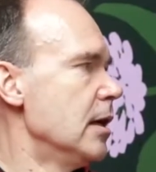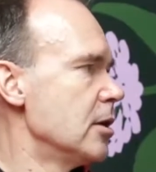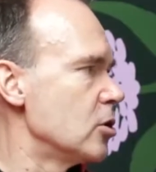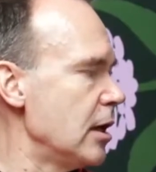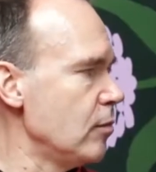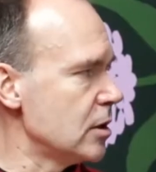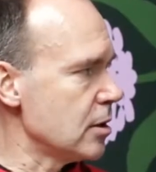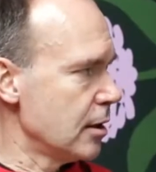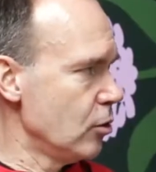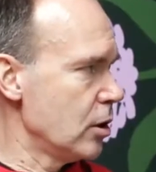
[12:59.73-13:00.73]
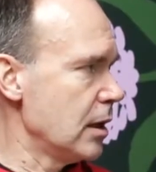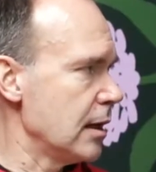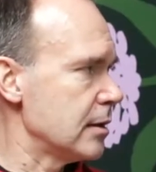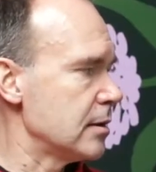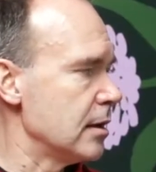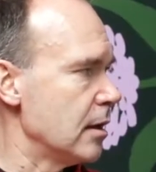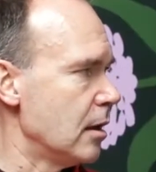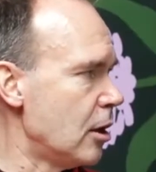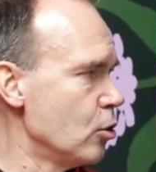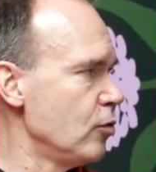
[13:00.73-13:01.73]
So then we started looking at
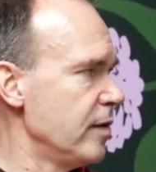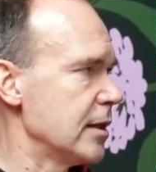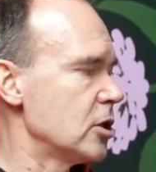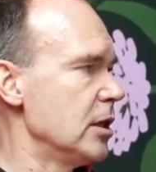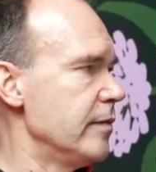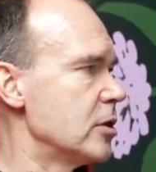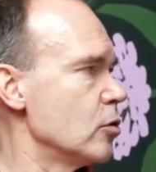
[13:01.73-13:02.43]
how do we achieve it.